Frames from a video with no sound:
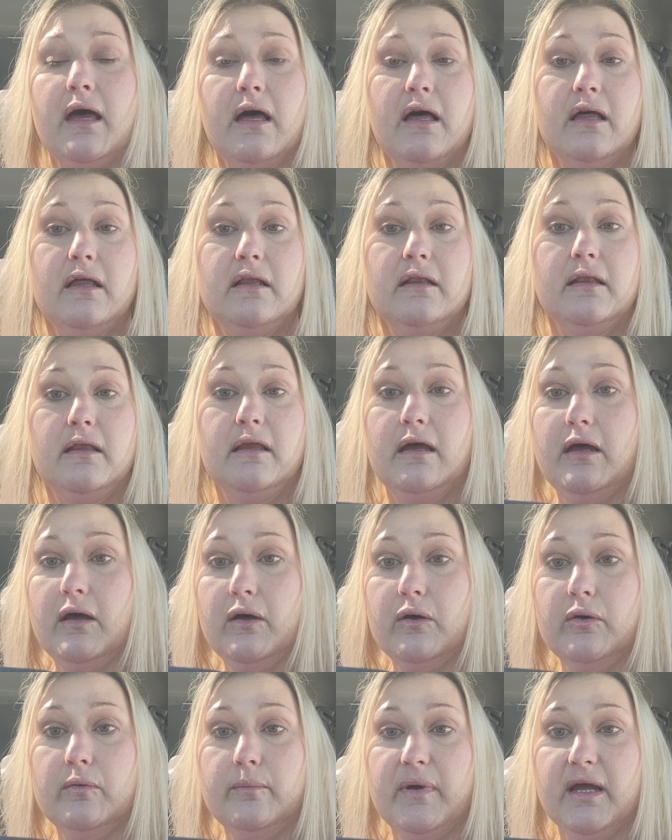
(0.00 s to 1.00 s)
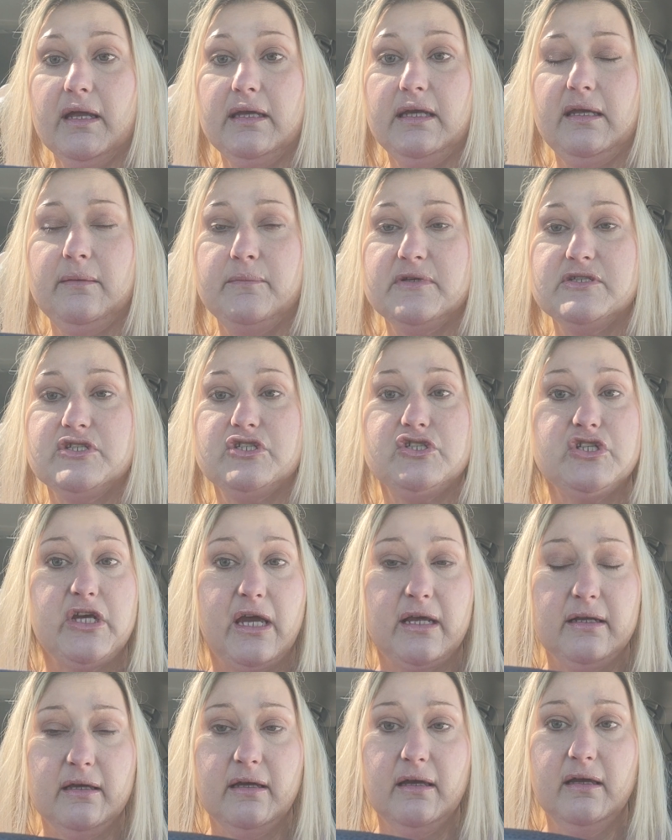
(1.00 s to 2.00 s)
Hello, my name is
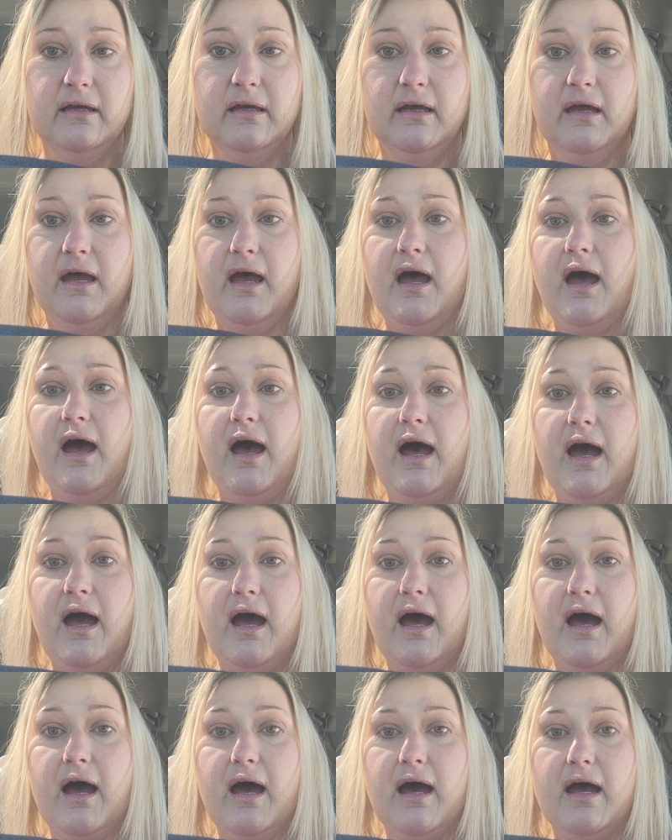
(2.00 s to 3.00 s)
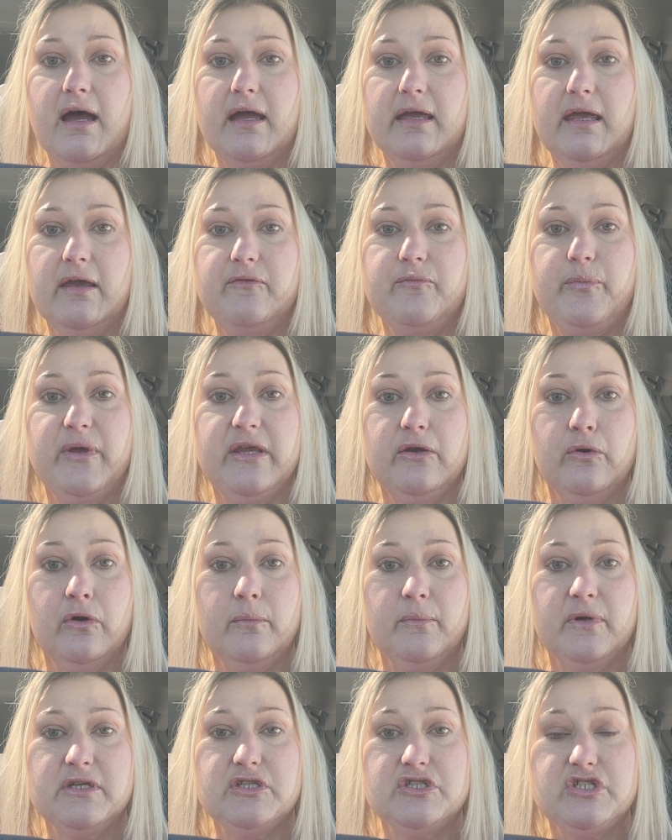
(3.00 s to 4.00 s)
Jenna. I have been
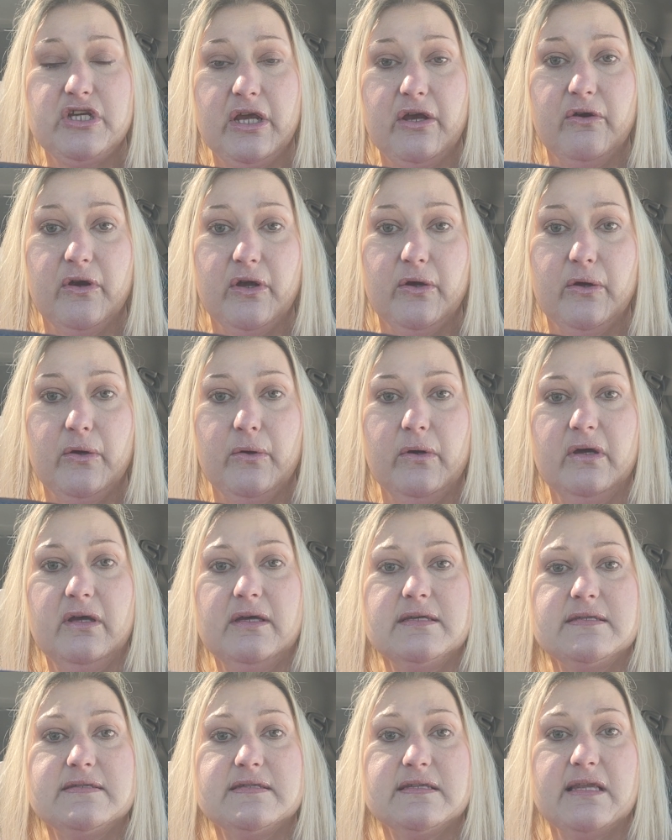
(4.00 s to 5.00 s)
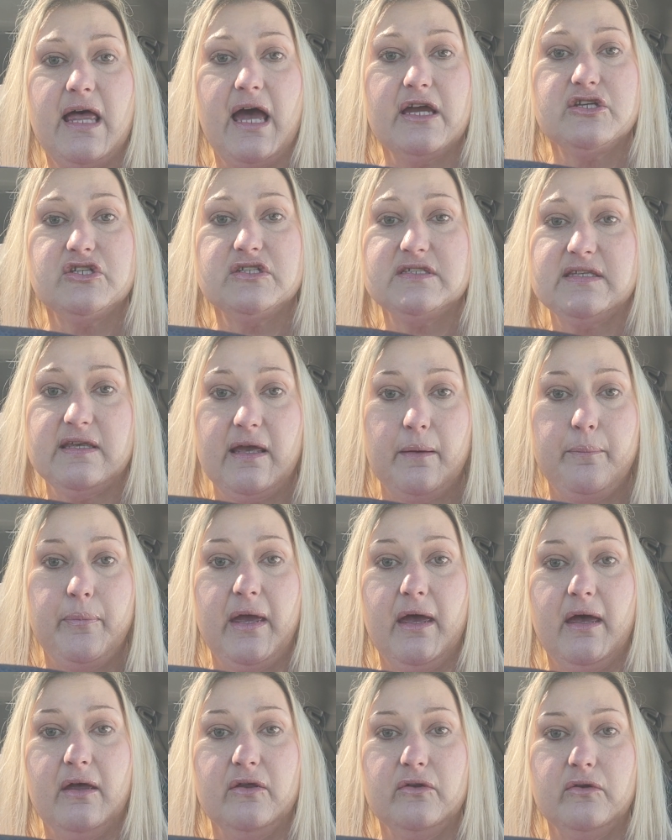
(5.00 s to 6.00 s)
on Mounjaro /
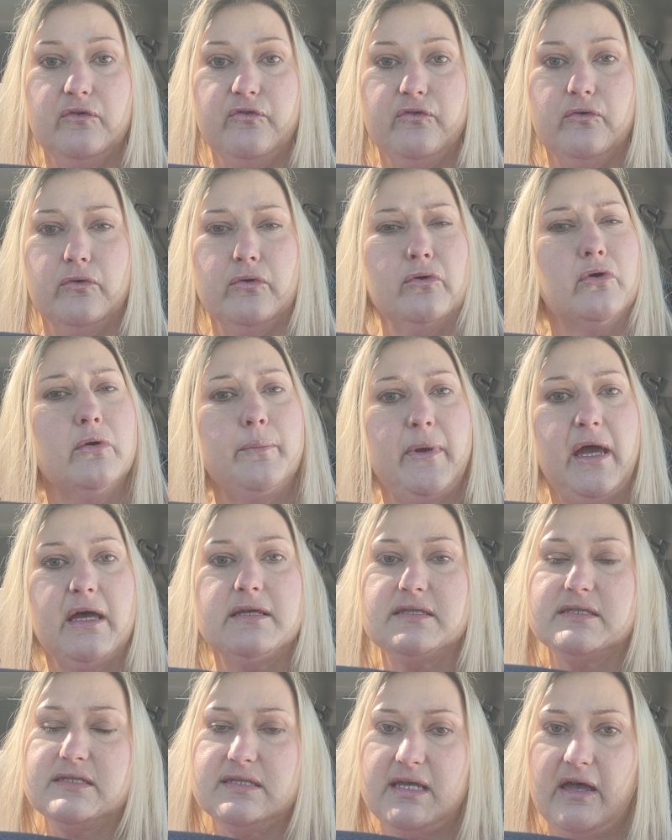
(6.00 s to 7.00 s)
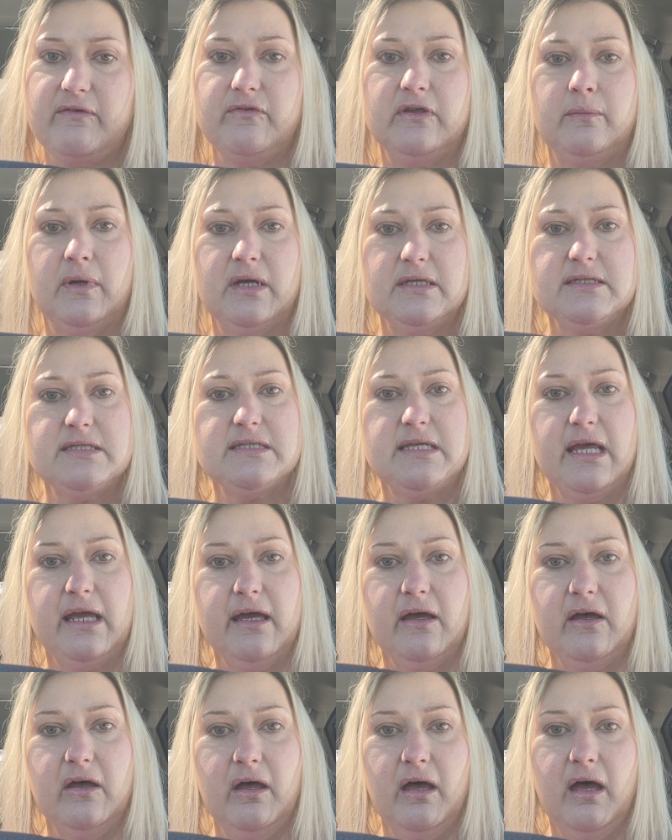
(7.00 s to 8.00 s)
Zepbound for about 7 months
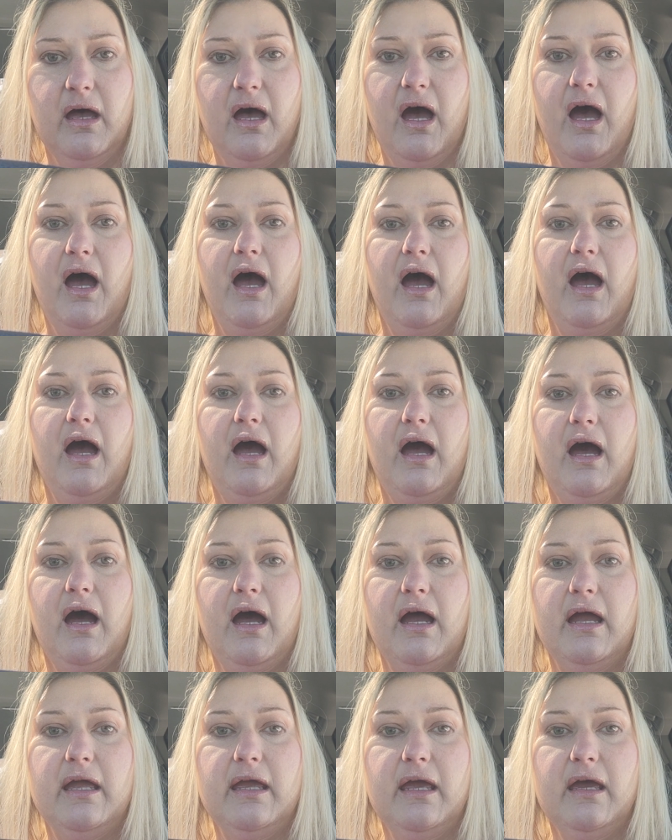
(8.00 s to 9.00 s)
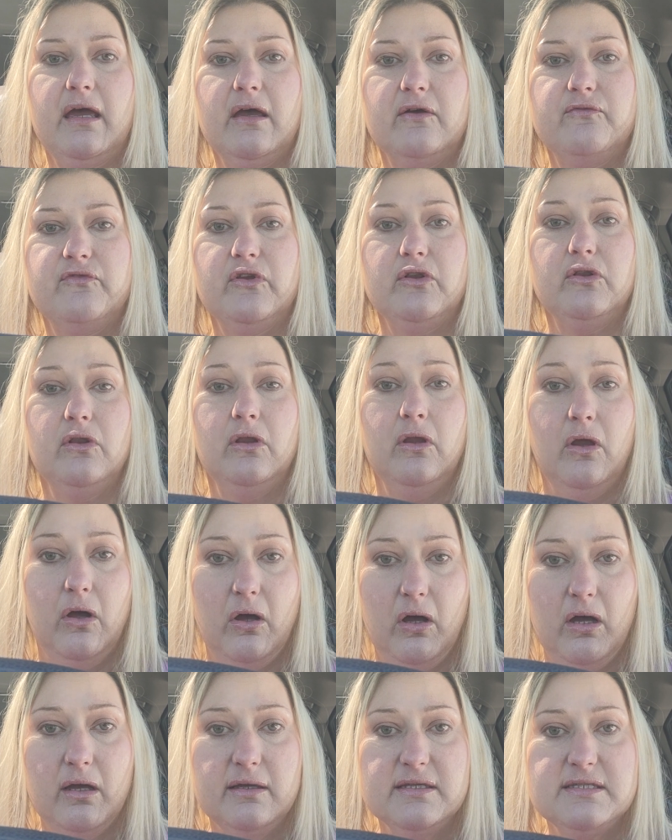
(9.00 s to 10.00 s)
now. I have
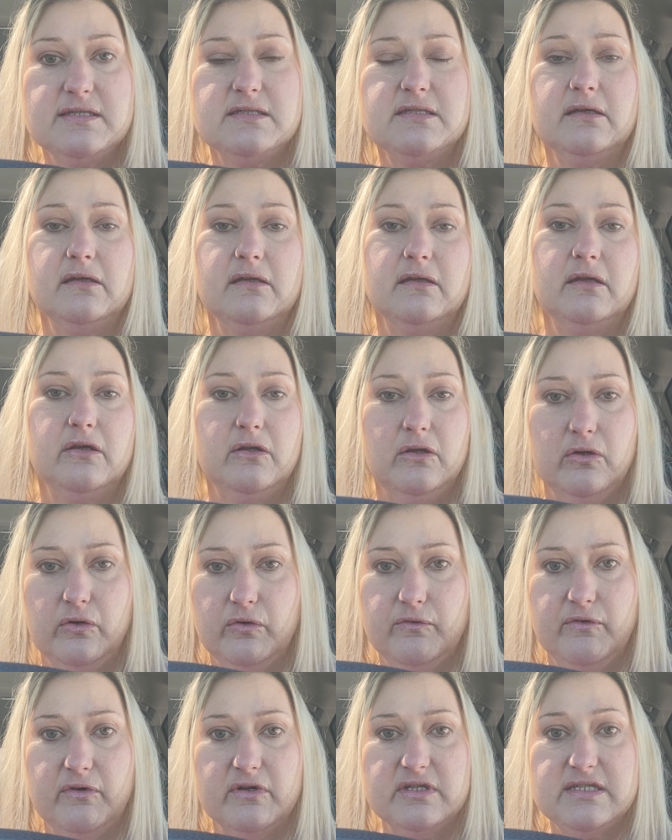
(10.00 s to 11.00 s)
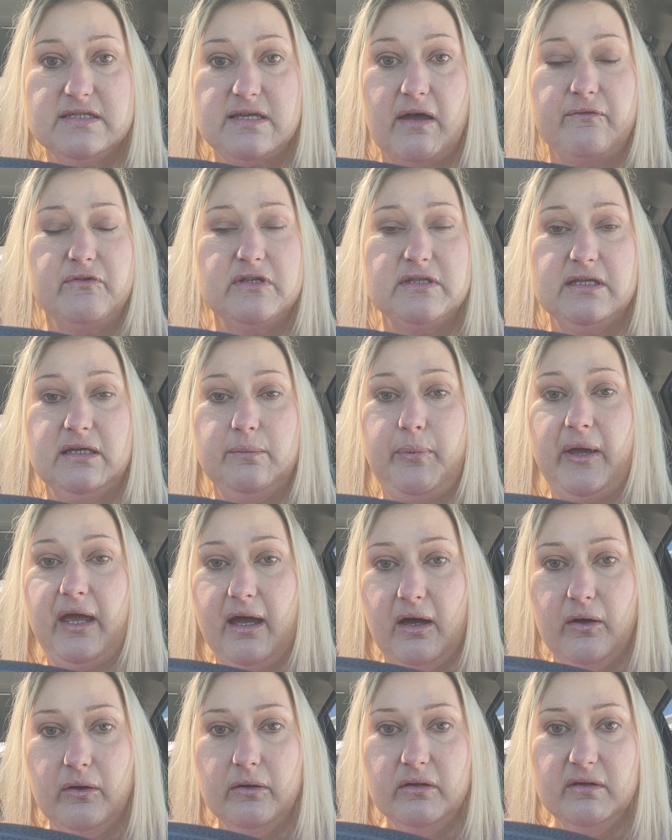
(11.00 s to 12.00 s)
lost a little over 70
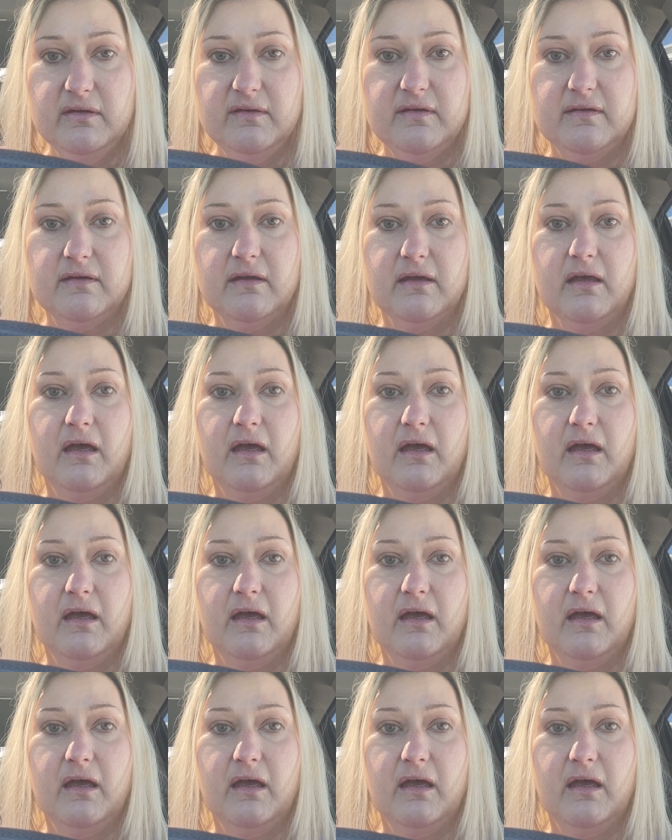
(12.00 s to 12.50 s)
pounds.